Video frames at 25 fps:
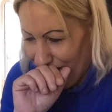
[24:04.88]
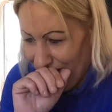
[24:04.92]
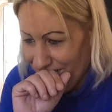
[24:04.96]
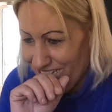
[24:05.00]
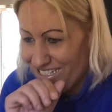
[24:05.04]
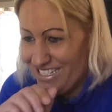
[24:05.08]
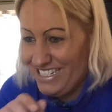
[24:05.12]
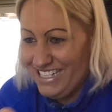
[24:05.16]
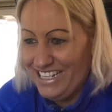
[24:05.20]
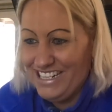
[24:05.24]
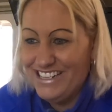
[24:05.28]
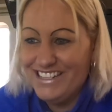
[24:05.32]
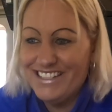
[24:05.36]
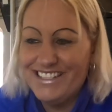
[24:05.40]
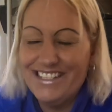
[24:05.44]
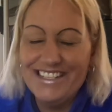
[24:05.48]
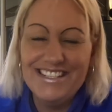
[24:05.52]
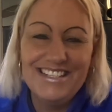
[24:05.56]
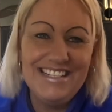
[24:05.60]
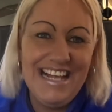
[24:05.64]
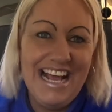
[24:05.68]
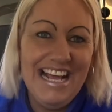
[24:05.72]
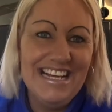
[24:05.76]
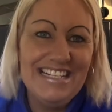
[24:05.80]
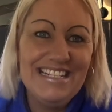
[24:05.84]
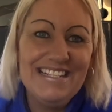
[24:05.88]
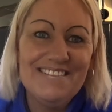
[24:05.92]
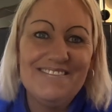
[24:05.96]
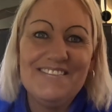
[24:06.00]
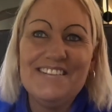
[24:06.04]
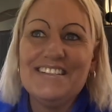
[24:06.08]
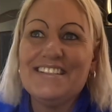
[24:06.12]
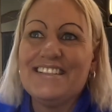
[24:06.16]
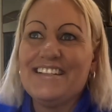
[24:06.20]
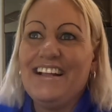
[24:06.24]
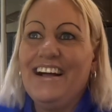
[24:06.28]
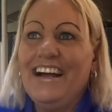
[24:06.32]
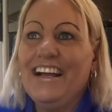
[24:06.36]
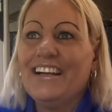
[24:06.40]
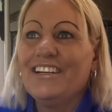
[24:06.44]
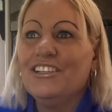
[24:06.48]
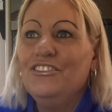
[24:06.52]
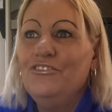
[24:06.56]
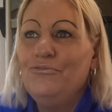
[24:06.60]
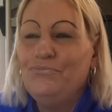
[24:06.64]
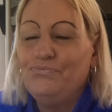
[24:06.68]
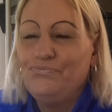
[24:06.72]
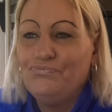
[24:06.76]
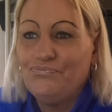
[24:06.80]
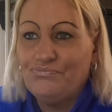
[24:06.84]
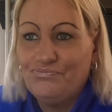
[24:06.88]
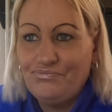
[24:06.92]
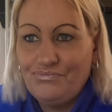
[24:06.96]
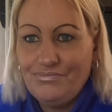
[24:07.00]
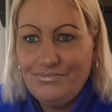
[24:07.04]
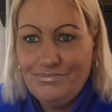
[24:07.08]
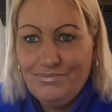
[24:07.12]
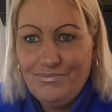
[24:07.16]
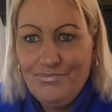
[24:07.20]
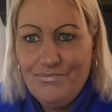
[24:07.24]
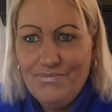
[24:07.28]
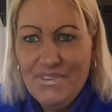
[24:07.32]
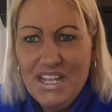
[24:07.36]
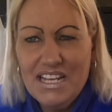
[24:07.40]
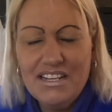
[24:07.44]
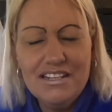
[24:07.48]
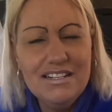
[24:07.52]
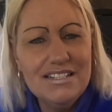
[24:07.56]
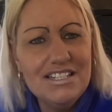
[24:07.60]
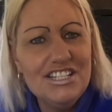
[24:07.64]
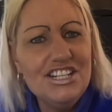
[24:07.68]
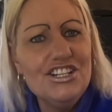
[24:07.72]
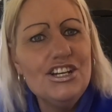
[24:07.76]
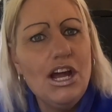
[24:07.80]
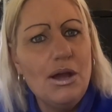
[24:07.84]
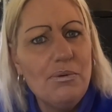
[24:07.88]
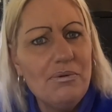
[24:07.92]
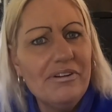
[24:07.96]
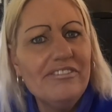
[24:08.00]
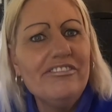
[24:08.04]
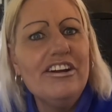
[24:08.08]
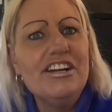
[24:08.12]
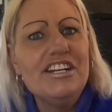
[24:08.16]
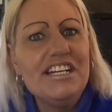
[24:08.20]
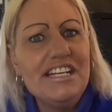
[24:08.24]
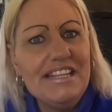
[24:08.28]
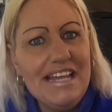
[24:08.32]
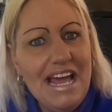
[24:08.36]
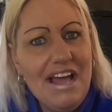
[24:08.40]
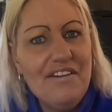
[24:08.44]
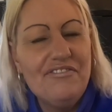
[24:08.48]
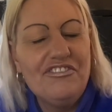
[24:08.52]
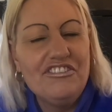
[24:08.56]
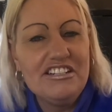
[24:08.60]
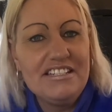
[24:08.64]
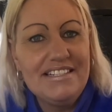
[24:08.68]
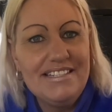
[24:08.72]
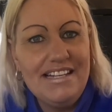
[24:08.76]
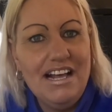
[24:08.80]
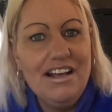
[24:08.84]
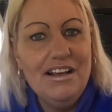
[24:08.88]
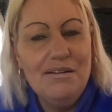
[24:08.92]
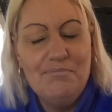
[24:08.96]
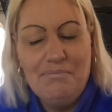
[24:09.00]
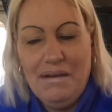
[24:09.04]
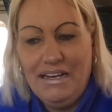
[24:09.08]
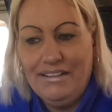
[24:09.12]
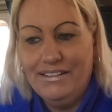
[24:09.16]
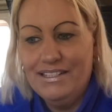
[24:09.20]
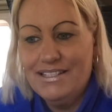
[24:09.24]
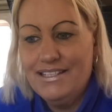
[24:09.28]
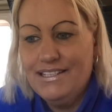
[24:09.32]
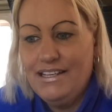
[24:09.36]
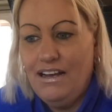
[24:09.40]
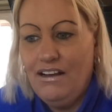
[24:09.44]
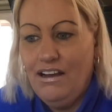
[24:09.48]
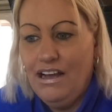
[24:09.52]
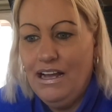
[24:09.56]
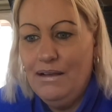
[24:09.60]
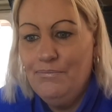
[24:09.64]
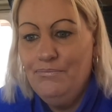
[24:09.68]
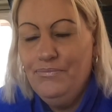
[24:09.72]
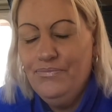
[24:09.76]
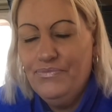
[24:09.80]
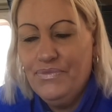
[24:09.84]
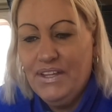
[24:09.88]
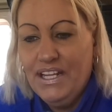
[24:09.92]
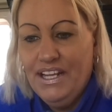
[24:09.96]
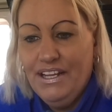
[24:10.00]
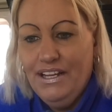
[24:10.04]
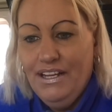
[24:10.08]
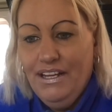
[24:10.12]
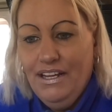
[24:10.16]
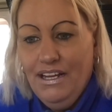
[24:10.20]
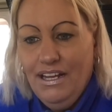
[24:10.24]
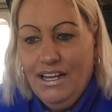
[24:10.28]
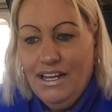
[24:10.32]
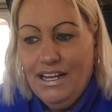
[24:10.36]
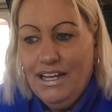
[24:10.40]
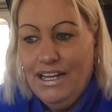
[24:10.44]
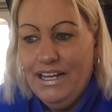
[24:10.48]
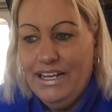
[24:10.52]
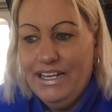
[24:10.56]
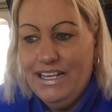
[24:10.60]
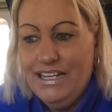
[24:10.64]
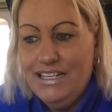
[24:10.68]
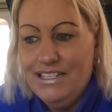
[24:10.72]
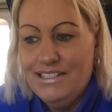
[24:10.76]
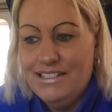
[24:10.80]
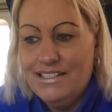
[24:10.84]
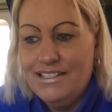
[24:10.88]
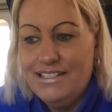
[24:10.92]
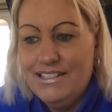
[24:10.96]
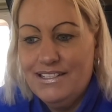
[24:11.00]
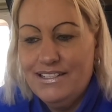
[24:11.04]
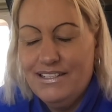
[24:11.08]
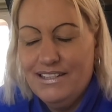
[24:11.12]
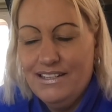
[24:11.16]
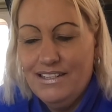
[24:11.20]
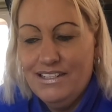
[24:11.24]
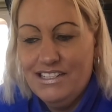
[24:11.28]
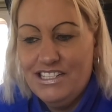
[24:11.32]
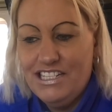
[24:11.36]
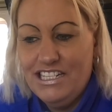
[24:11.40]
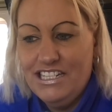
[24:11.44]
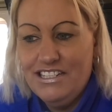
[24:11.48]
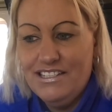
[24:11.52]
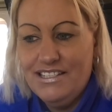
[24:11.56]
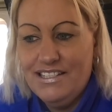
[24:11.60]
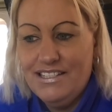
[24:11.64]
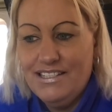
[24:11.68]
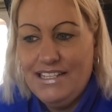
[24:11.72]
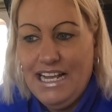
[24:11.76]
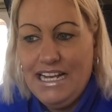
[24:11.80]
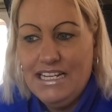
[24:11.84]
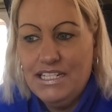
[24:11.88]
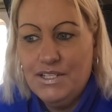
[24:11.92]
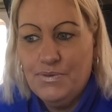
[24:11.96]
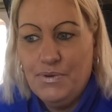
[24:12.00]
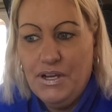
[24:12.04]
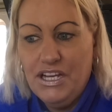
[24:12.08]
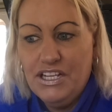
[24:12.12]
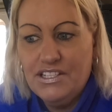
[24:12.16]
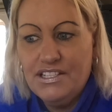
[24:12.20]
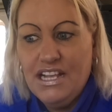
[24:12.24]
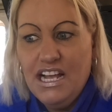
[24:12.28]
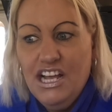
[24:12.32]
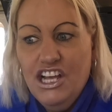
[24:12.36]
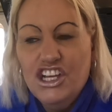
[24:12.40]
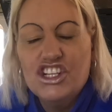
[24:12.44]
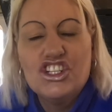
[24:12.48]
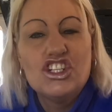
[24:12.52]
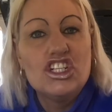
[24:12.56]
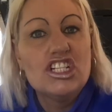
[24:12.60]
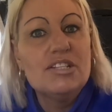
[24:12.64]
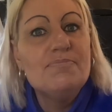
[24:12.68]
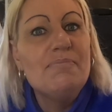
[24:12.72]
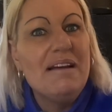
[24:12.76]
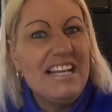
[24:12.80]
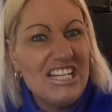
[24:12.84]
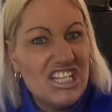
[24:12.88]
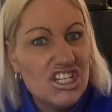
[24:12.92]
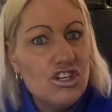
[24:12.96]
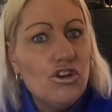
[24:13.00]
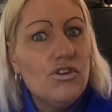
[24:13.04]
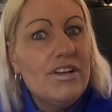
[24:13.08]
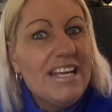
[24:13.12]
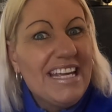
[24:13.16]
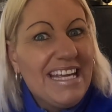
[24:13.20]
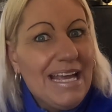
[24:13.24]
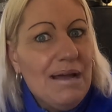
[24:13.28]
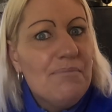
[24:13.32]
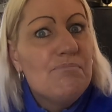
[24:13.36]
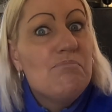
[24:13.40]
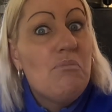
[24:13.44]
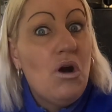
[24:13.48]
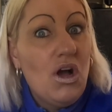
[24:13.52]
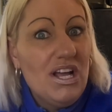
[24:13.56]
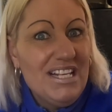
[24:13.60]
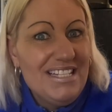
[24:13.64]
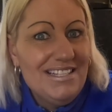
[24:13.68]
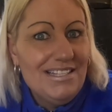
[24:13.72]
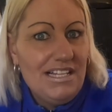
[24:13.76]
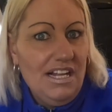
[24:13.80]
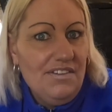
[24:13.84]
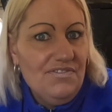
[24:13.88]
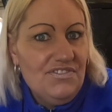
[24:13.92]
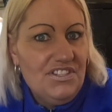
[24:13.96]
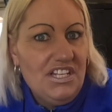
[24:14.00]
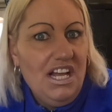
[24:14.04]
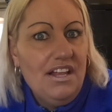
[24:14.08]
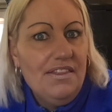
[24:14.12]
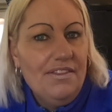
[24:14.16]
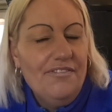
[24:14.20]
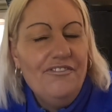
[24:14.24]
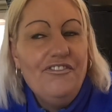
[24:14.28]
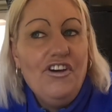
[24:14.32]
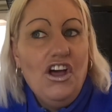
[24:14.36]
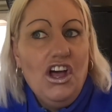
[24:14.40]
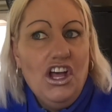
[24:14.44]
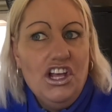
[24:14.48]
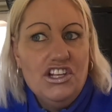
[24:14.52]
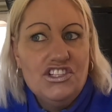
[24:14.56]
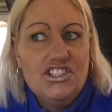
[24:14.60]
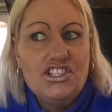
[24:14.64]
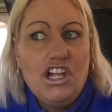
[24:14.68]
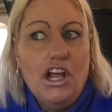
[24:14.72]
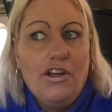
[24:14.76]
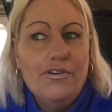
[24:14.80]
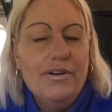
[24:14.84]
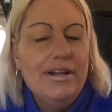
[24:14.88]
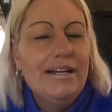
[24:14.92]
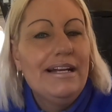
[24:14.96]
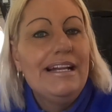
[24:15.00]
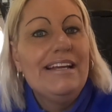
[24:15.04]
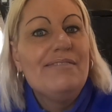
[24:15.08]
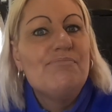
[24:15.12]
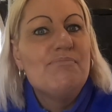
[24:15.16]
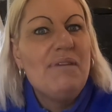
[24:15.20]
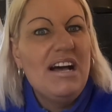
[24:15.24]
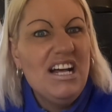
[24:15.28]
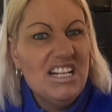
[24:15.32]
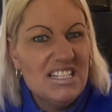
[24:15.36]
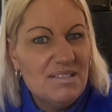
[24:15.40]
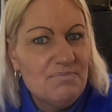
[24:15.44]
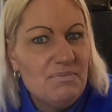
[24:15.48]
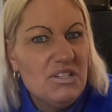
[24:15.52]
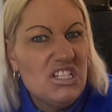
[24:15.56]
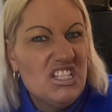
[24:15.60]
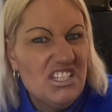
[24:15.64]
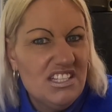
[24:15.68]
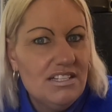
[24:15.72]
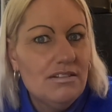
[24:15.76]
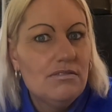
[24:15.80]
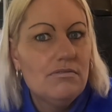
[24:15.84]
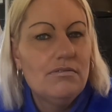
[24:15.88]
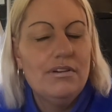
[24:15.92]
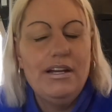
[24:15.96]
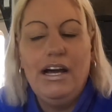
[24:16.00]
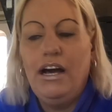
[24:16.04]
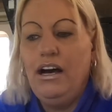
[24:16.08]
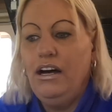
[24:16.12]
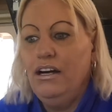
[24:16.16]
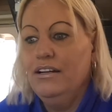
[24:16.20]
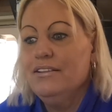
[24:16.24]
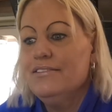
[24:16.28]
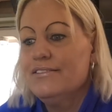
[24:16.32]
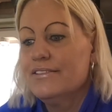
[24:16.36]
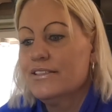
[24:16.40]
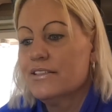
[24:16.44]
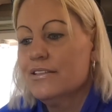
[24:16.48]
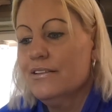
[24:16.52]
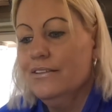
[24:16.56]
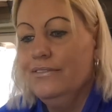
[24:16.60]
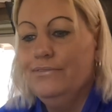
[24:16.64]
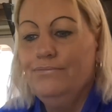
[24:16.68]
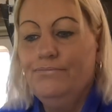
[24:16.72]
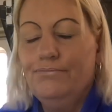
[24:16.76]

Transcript: She used to say to us, like, because you know we're only there for a certain amount of time, and she used to say to us, just make sure you get my stuff done first though, and leave my husband's till last.